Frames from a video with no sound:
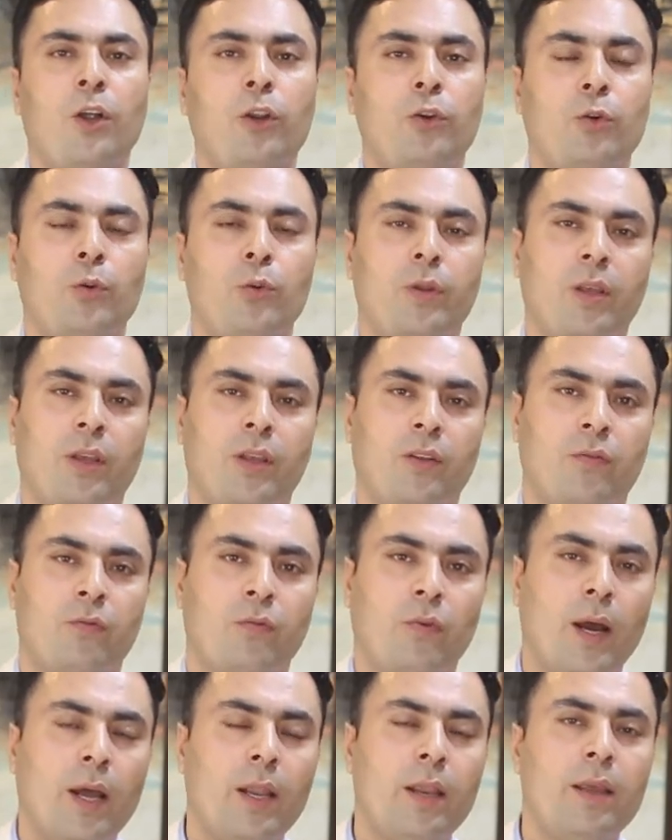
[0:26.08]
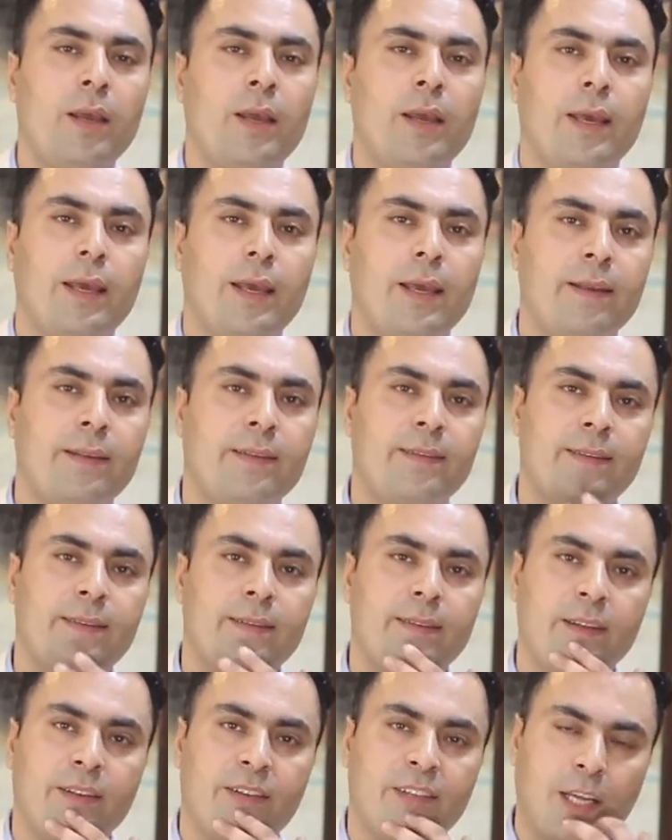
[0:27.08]
two things. One
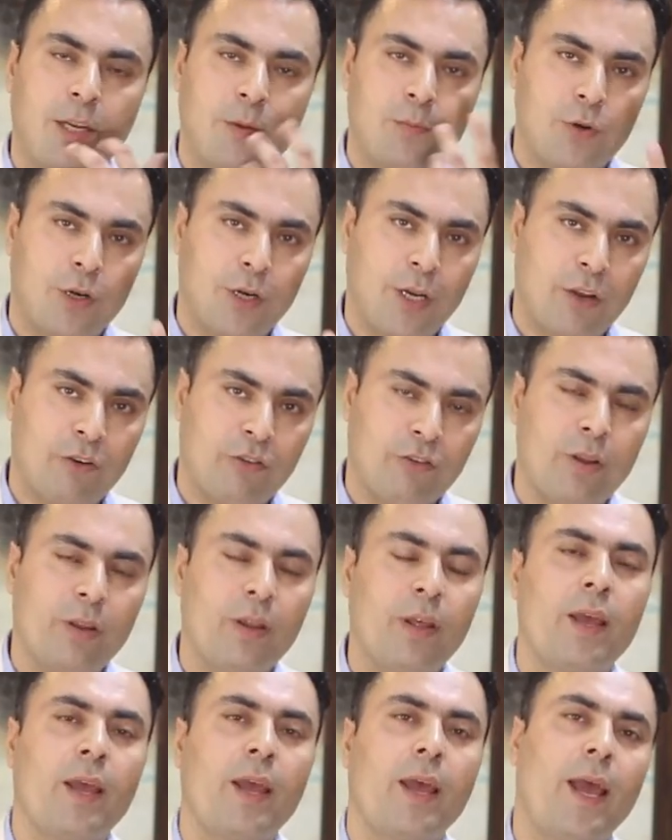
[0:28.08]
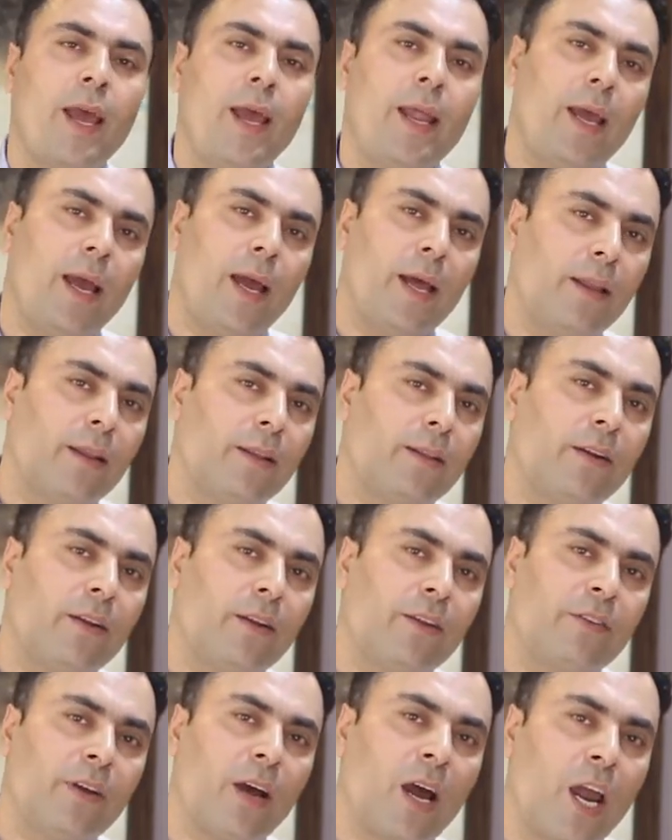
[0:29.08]
is the sun protection and another
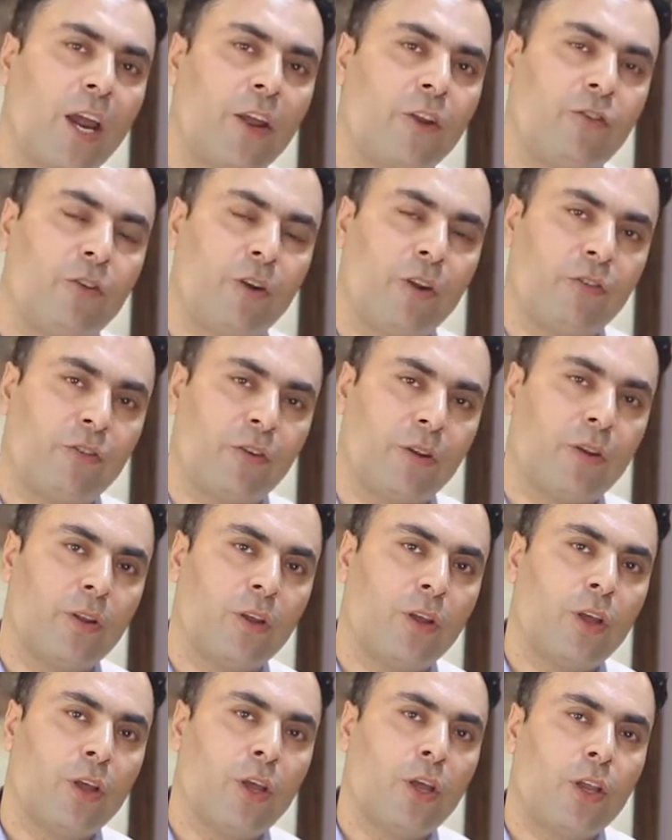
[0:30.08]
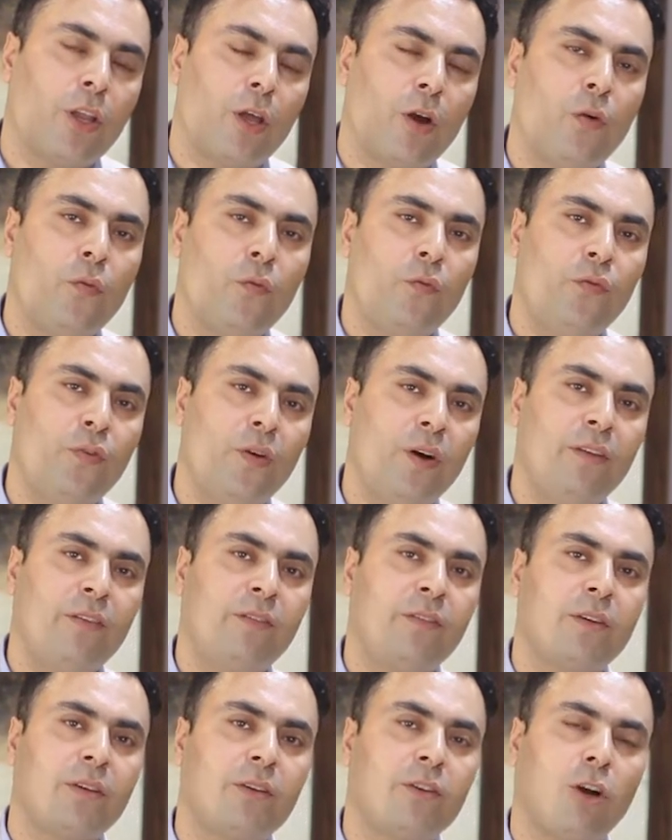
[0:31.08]
is the hydration. Now
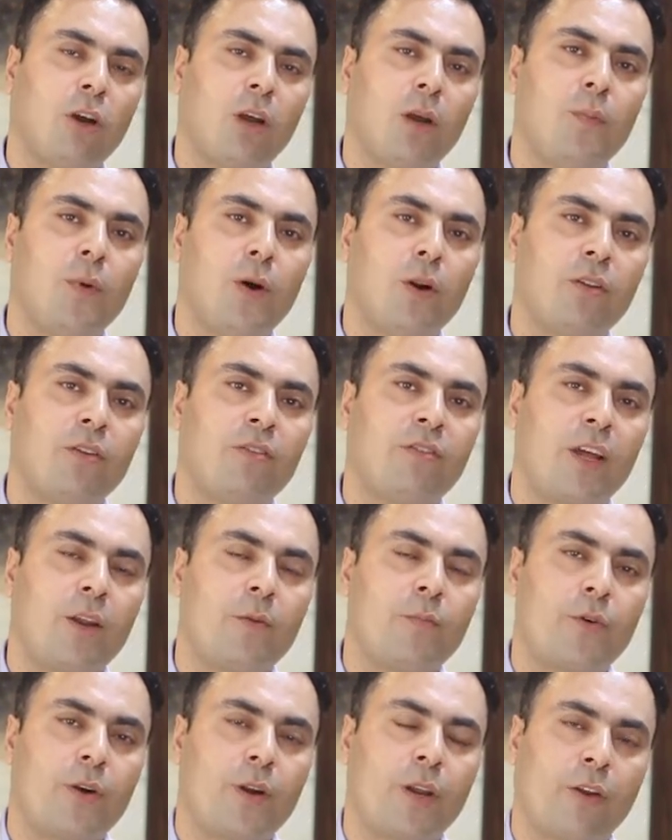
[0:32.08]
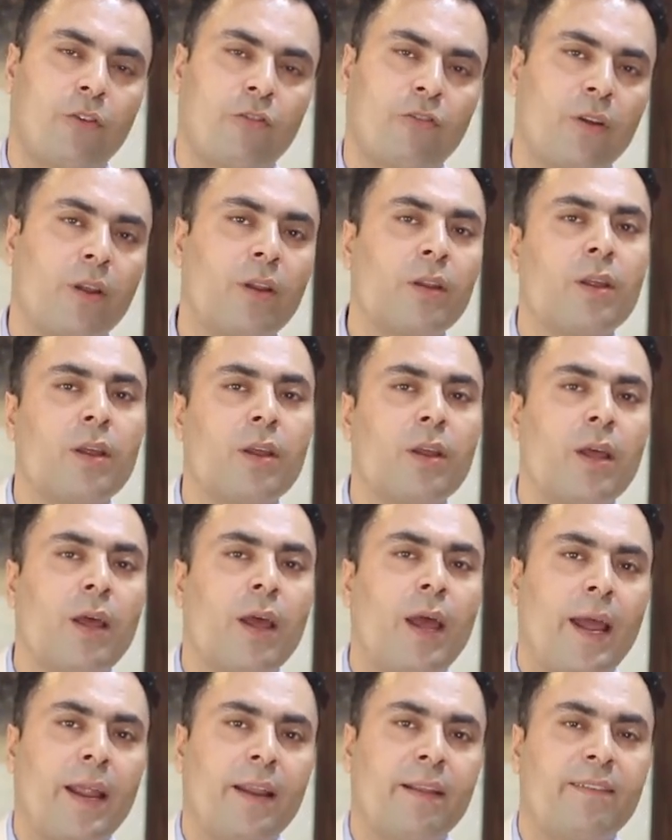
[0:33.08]
first talk about the sun protection
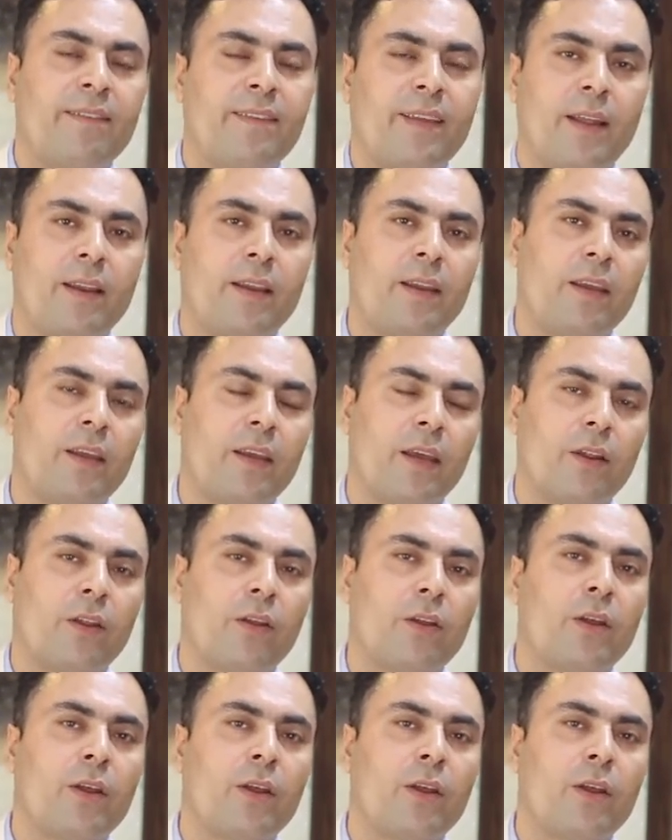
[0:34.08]
and sun care.